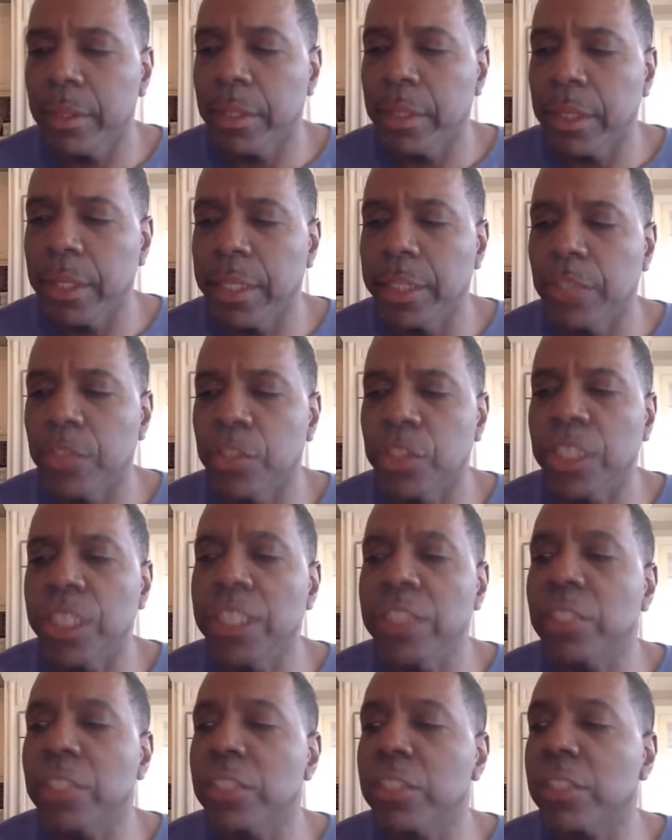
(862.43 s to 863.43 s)
In
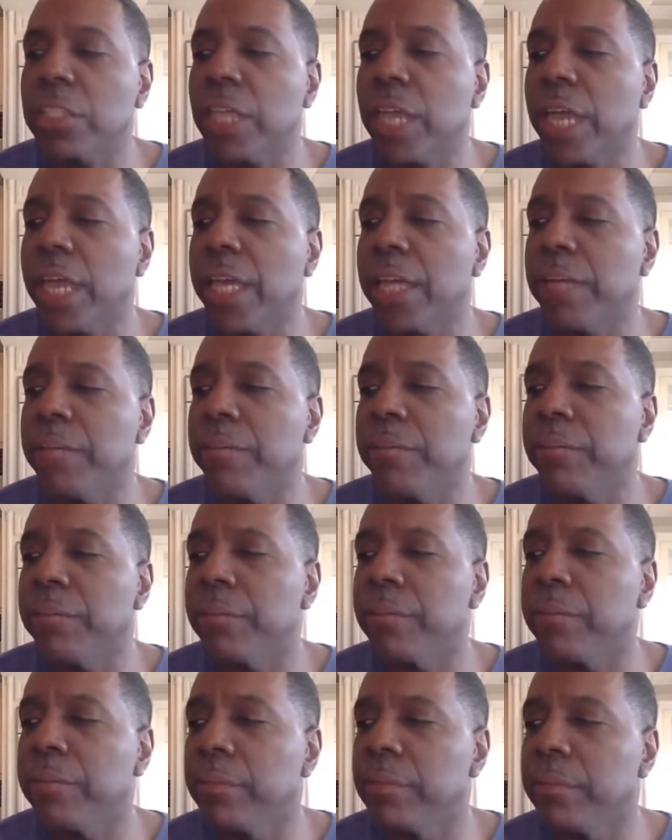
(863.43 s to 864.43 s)
Jesus' name,
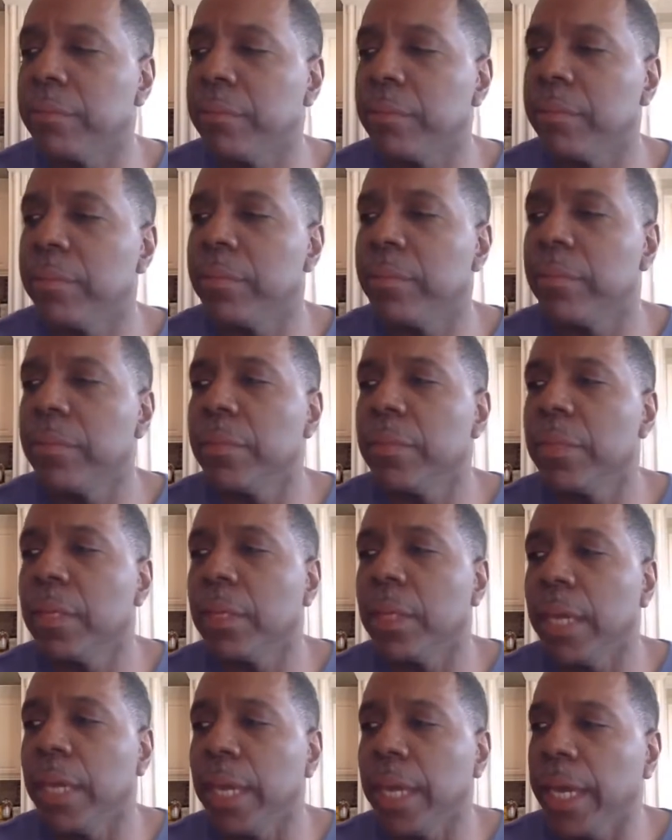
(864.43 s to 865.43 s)

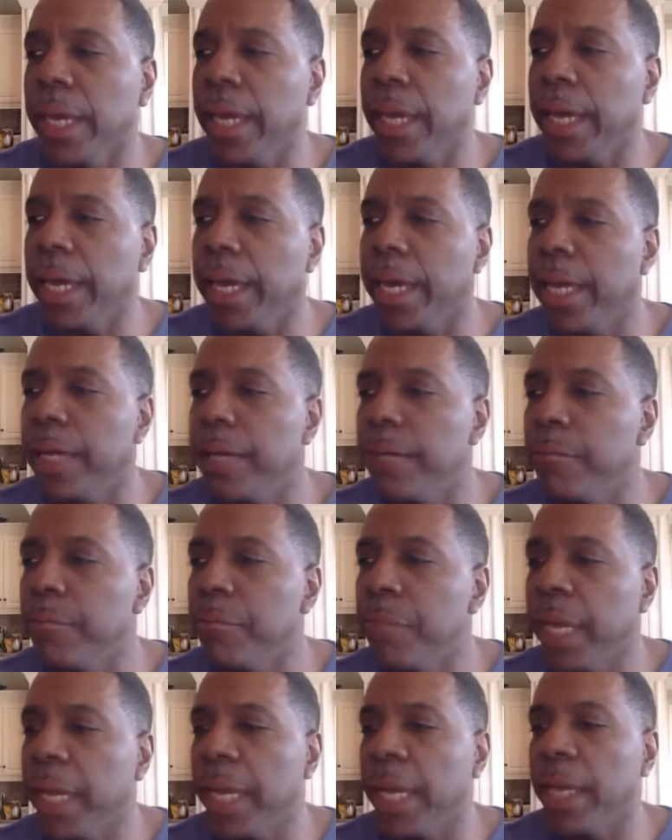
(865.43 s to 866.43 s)

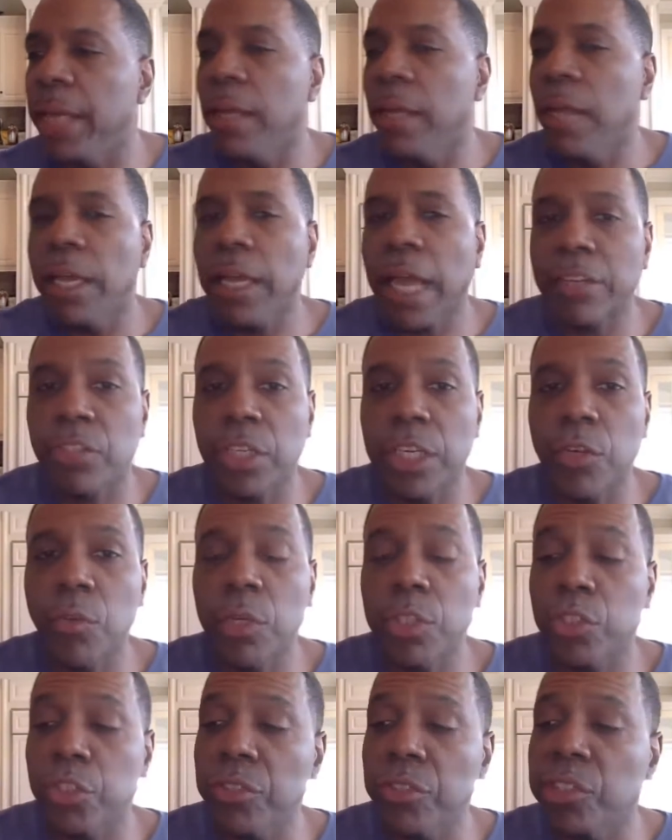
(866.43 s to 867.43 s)
amen. I tell you
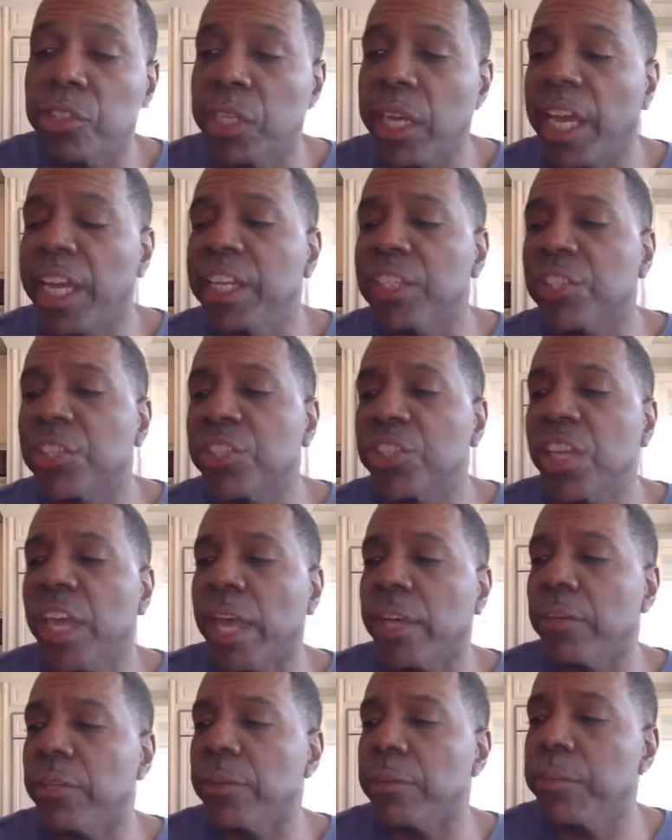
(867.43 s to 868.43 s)
what, your day is
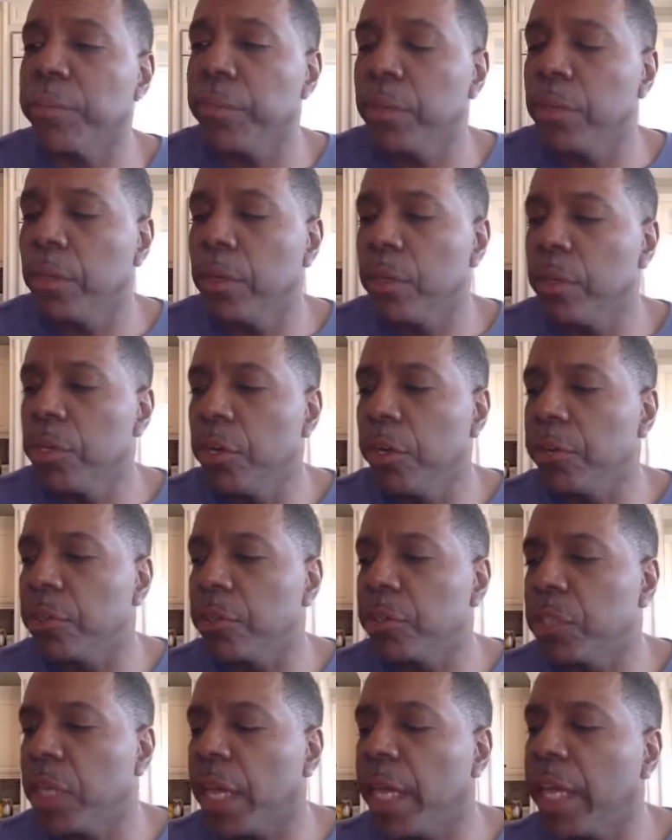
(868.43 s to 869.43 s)
set.
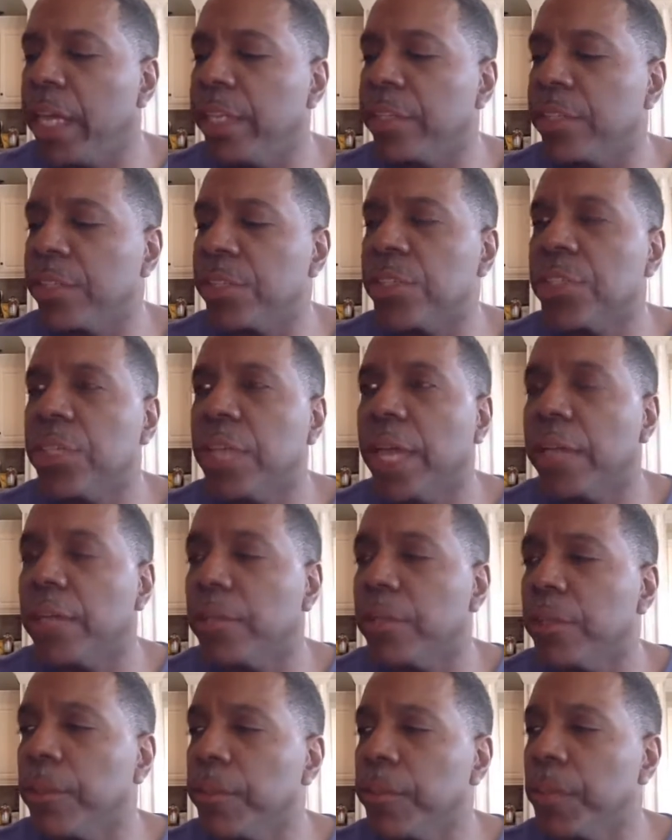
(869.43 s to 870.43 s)
Your day is
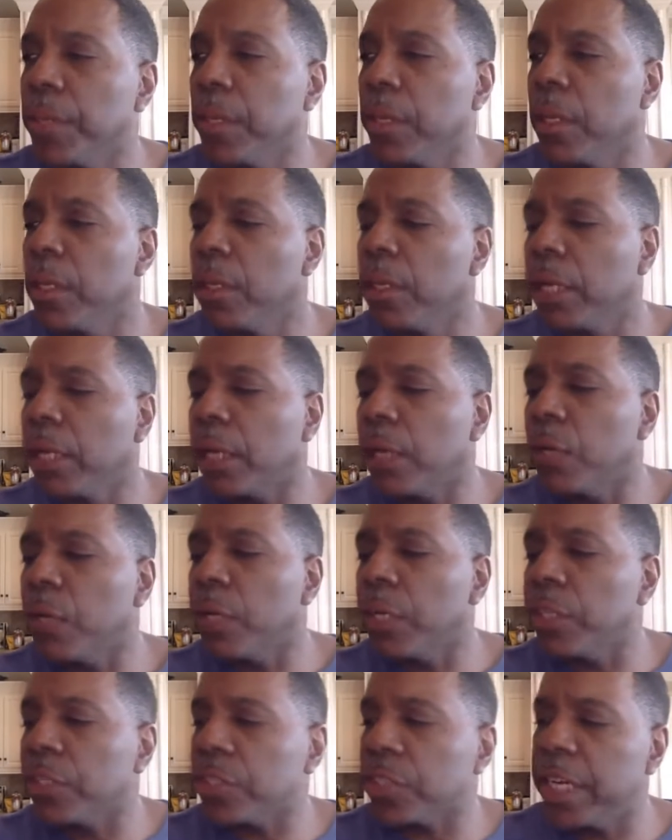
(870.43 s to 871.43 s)
set. Look at
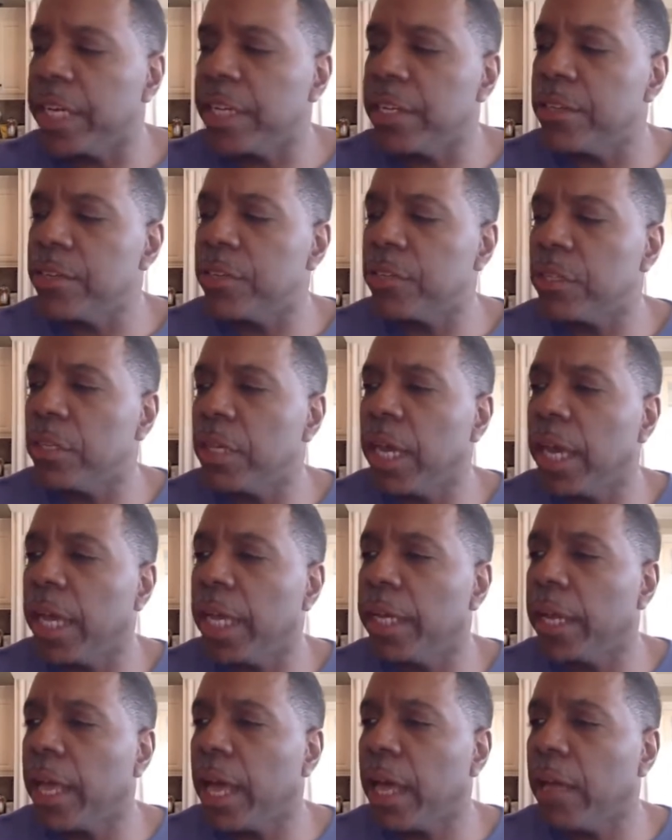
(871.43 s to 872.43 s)
what he says,
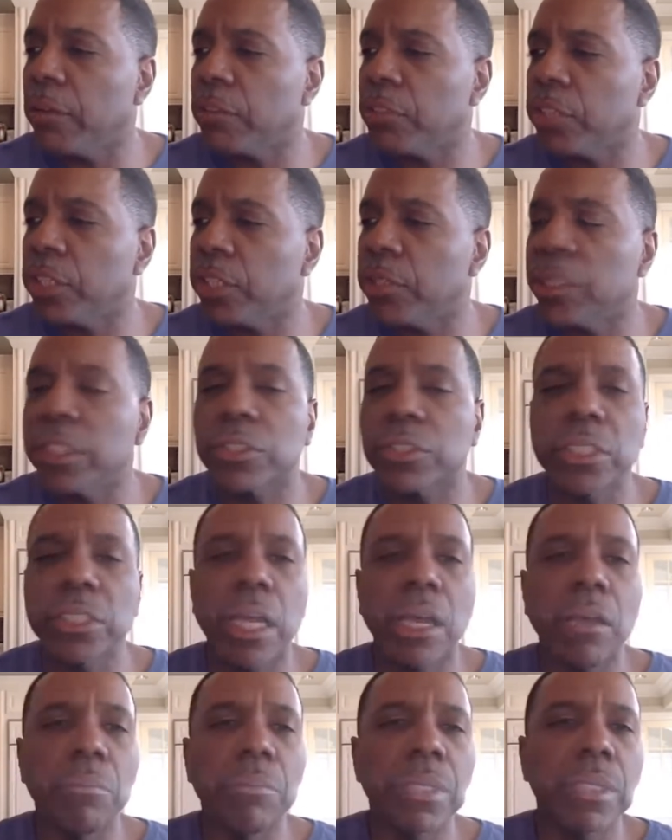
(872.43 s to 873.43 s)
and I'll share this and
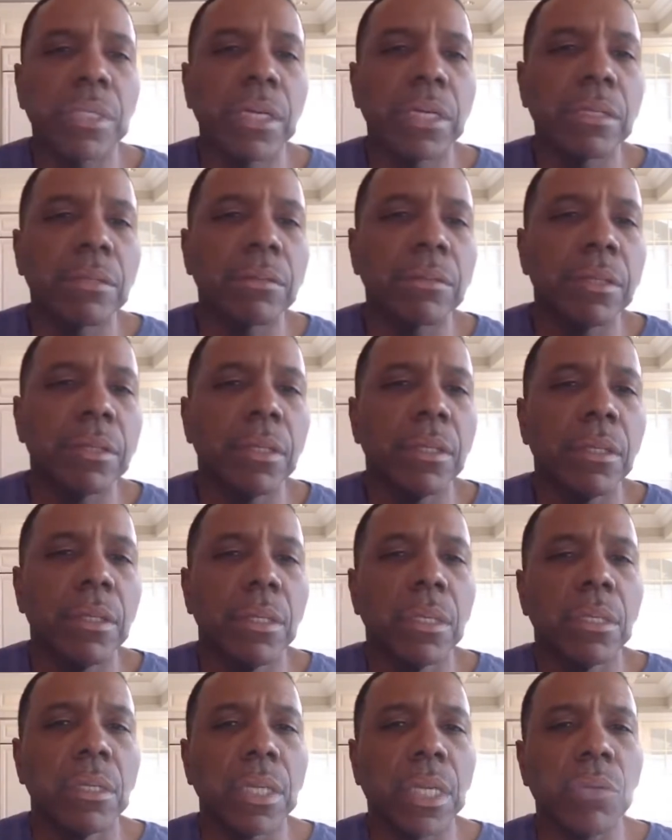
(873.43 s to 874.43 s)
I'll be done.
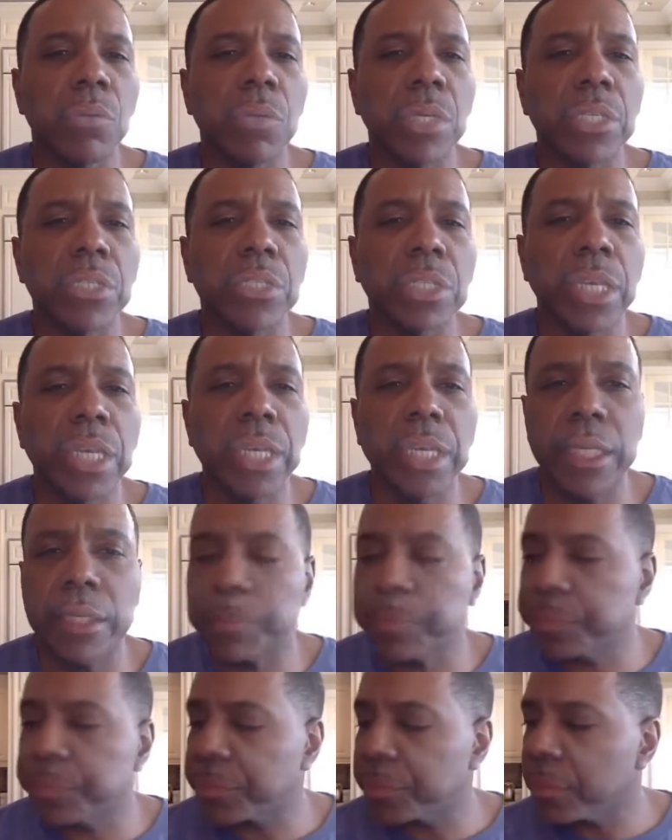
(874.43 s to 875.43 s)
Look at what he said
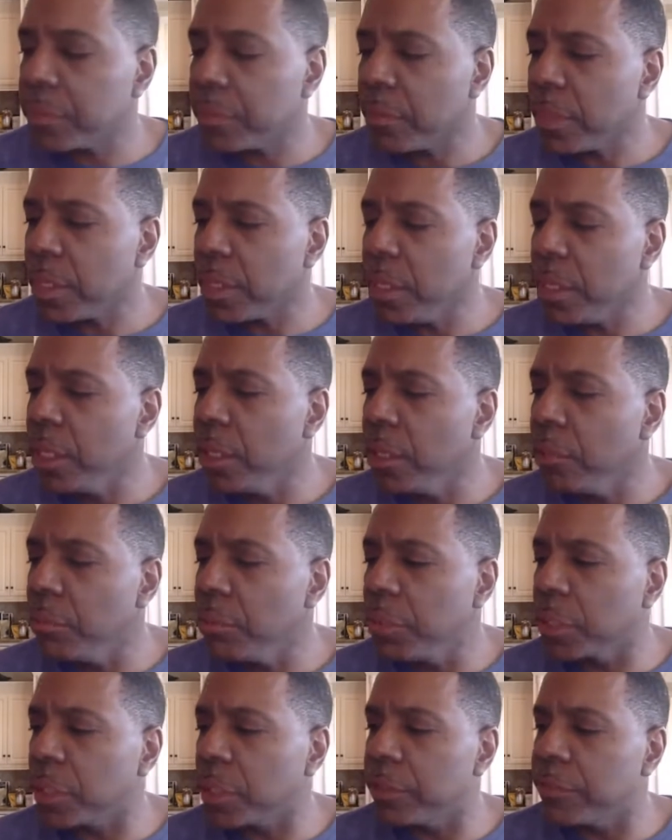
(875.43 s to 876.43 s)
in the
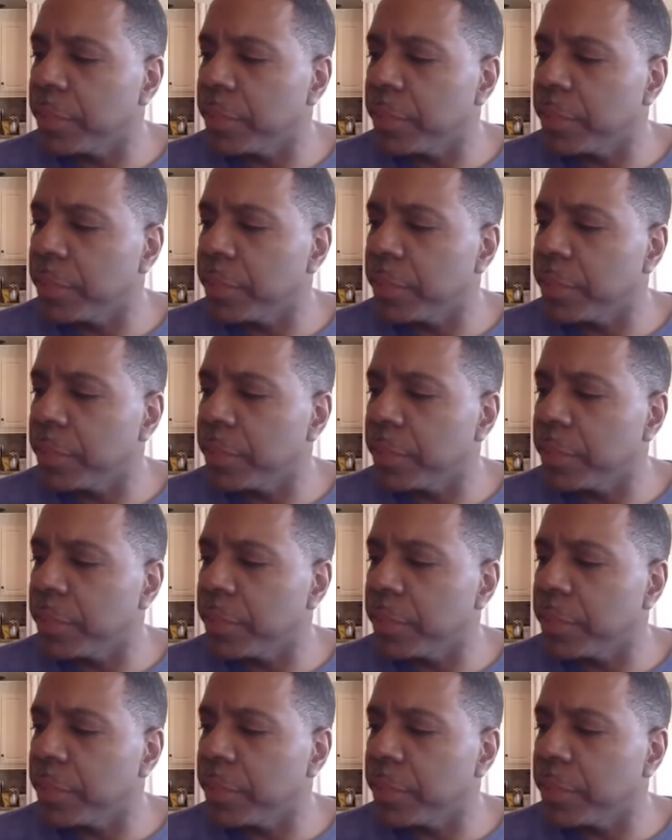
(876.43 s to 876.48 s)
book